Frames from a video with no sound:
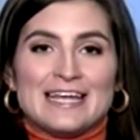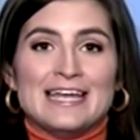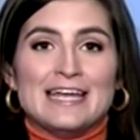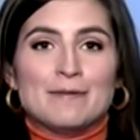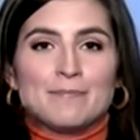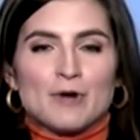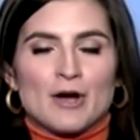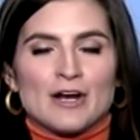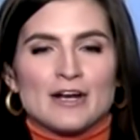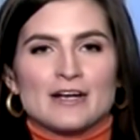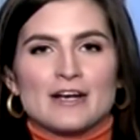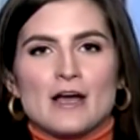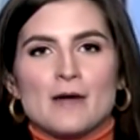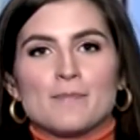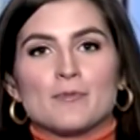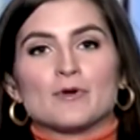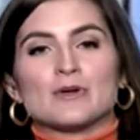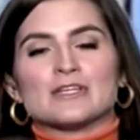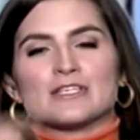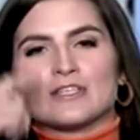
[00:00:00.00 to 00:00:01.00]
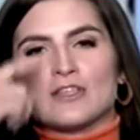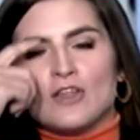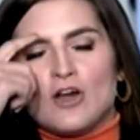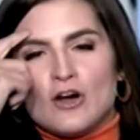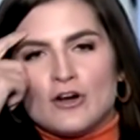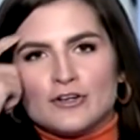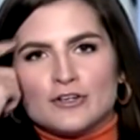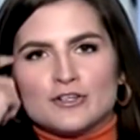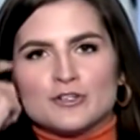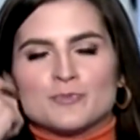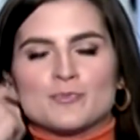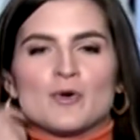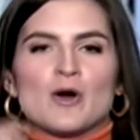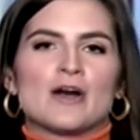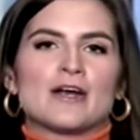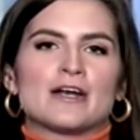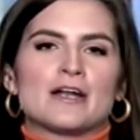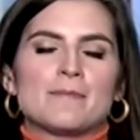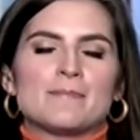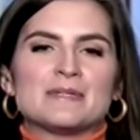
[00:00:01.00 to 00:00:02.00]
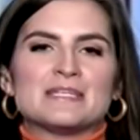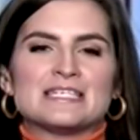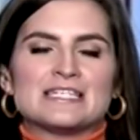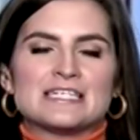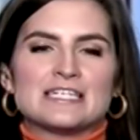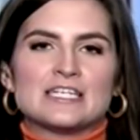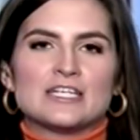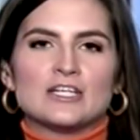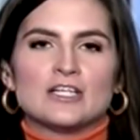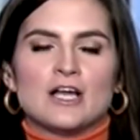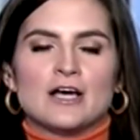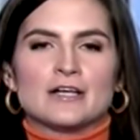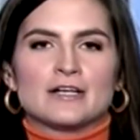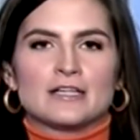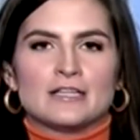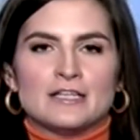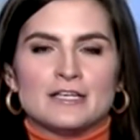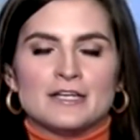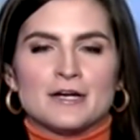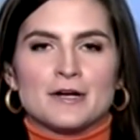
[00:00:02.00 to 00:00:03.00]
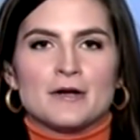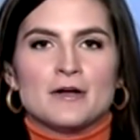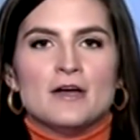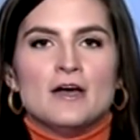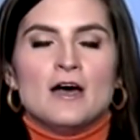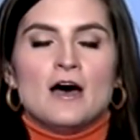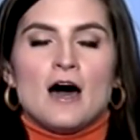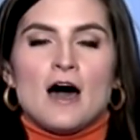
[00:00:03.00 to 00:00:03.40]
he brought it up or his lawyers brought it up is still unclear,